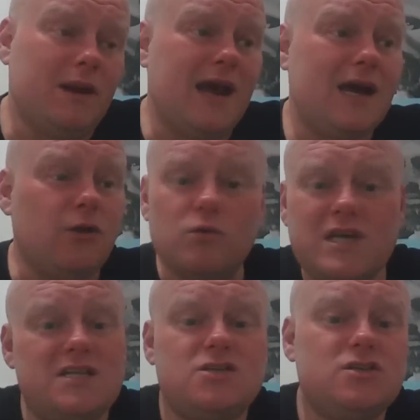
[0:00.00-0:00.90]
Bernardo's
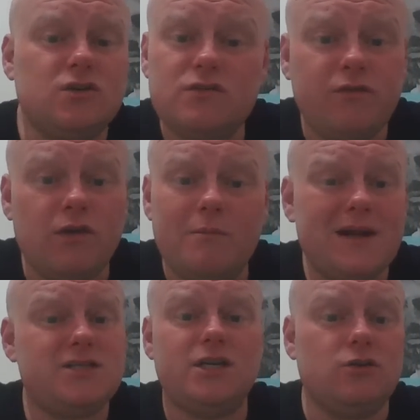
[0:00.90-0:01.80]
head's just full of
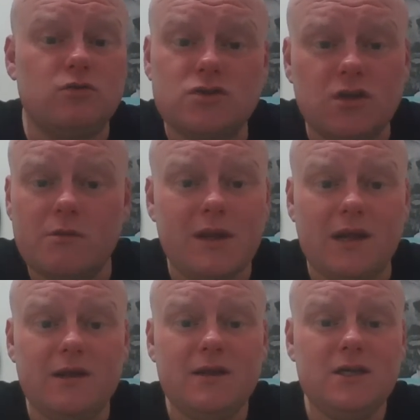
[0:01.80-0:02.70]
magic dust at the
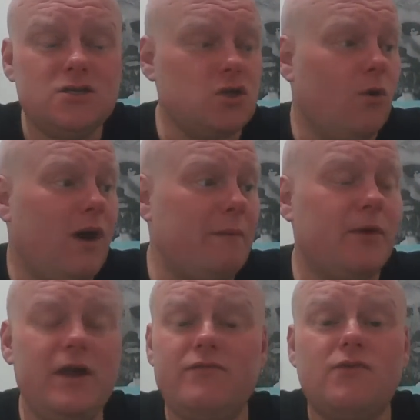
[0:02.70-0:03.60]
minute. So I'm
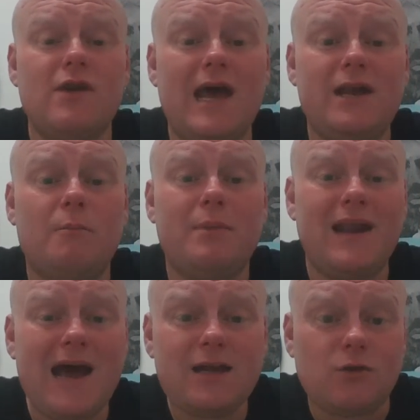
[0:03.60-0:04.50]
not even relying on
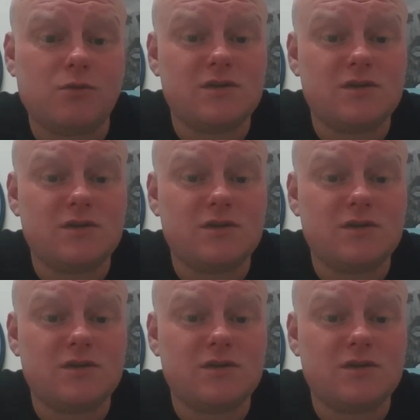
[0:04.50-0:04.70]
Bernardo